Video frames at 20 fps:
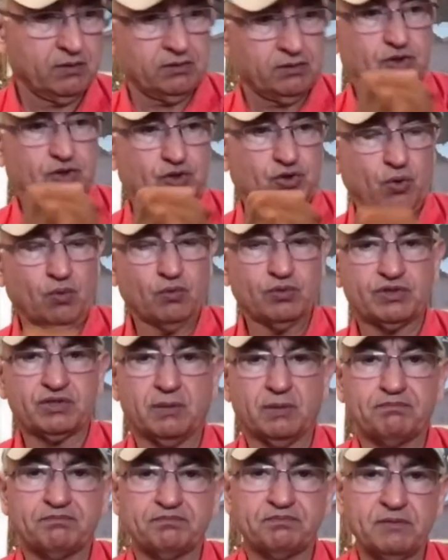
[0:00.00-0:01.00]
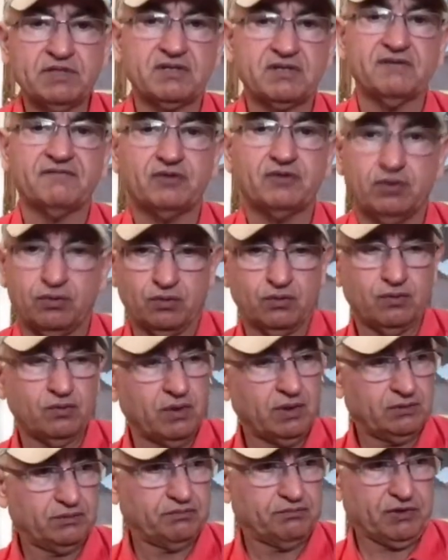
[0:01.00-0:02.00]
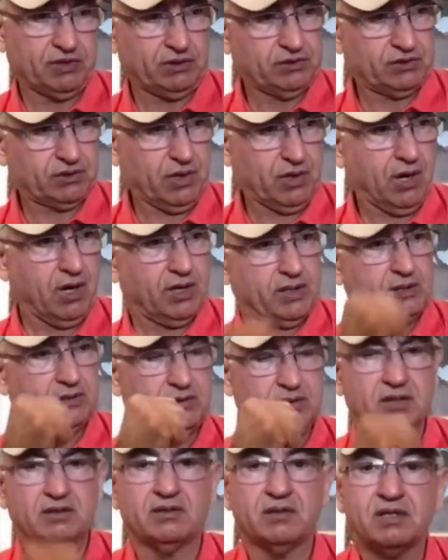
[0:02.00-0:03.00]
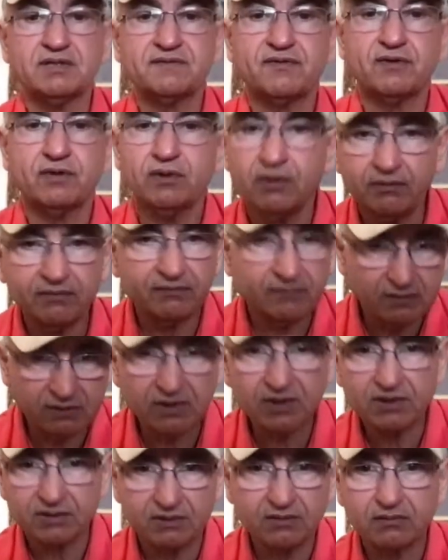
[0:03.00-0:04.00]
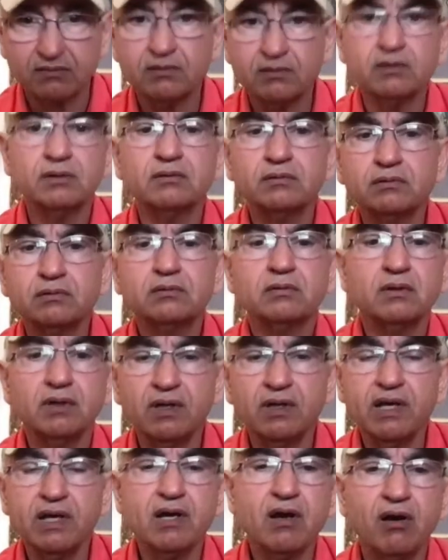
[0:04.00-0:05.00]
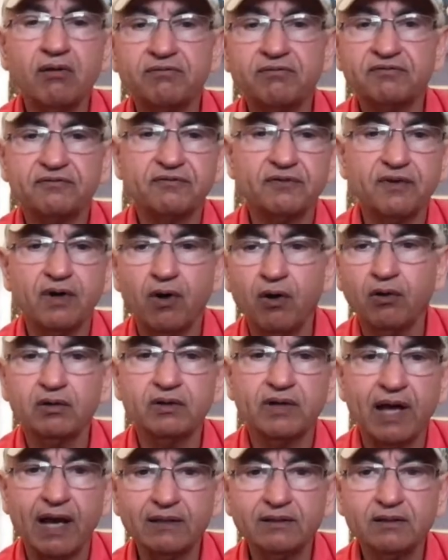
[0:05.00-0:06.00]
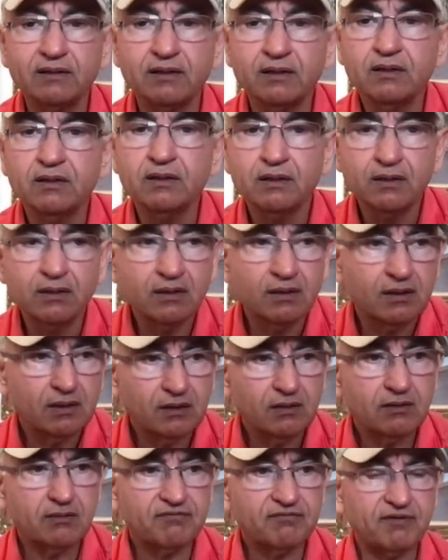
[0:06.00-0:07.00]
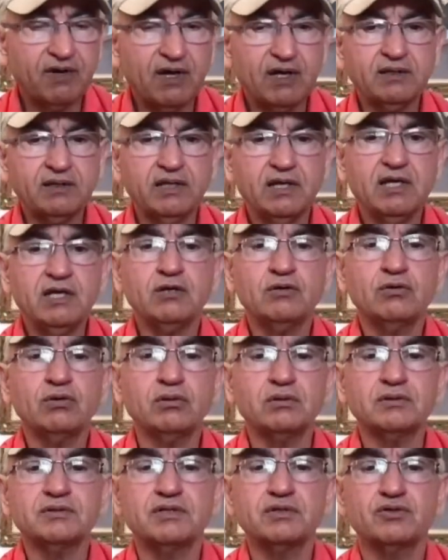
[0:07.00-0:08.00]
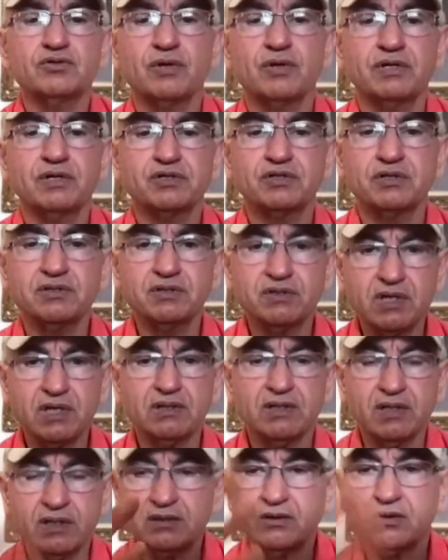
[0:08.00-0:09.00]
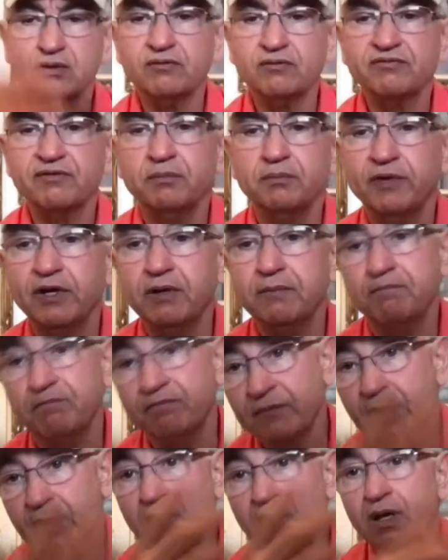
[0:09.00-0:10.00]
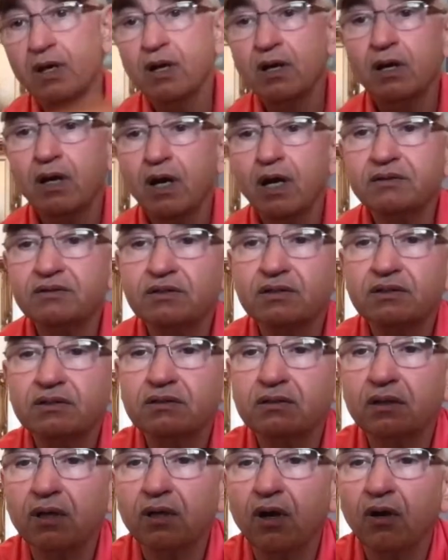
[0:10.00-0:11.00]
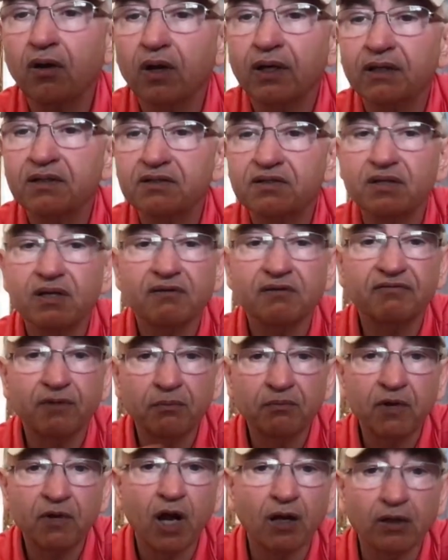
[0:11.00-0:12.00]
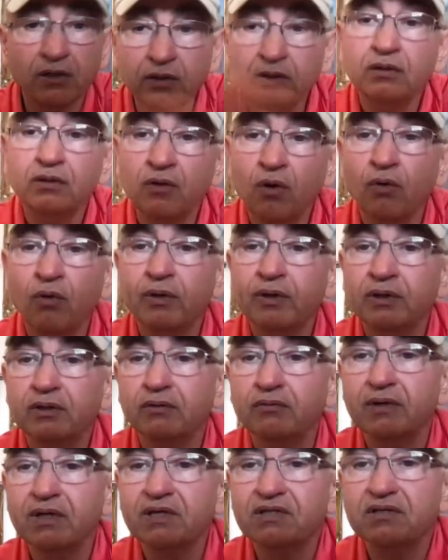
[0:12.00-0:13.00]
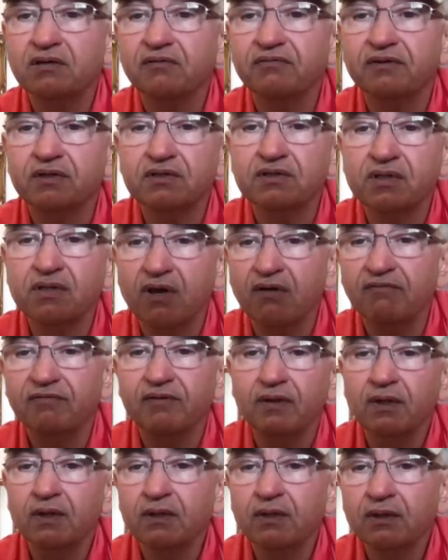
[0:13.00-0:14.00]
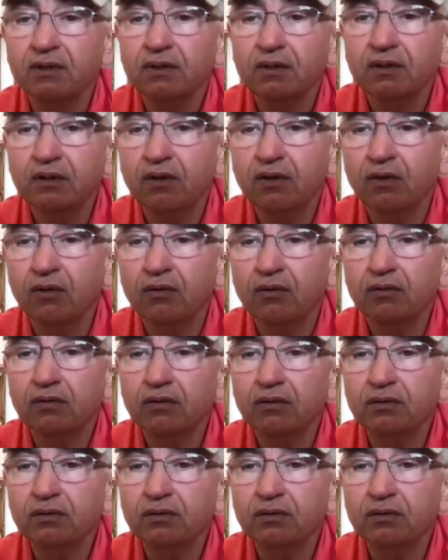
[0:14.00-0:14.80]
so submissive to you, and because I did this for you. Just lay off all that. Find equal situations and then go from there. That's all I can say from not knowing the rest of this stuff. No.